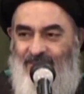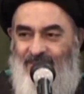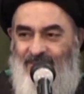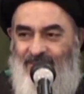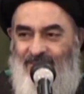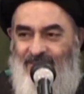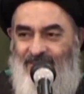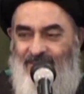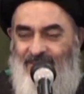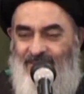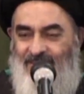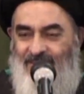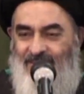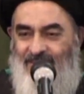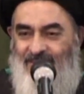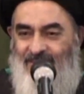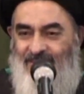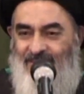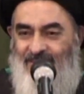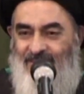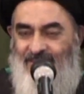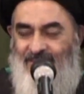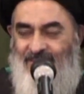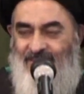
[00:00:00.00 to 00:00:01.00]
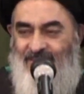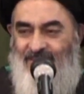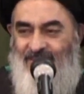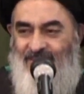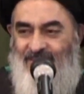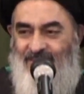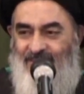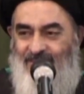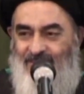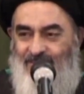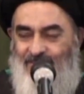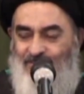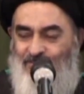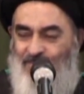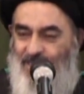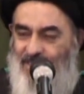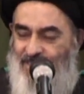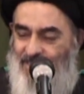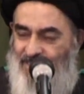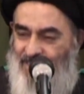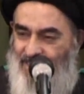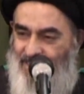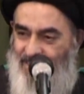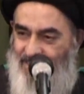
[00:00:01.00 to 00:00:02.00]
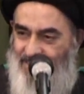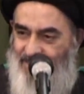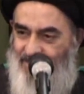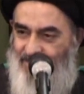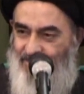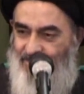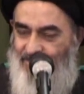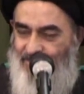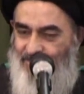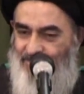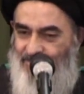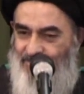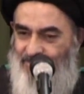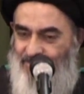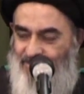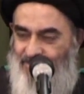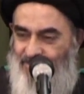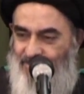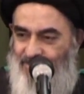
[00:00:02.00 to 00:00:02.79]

(silence)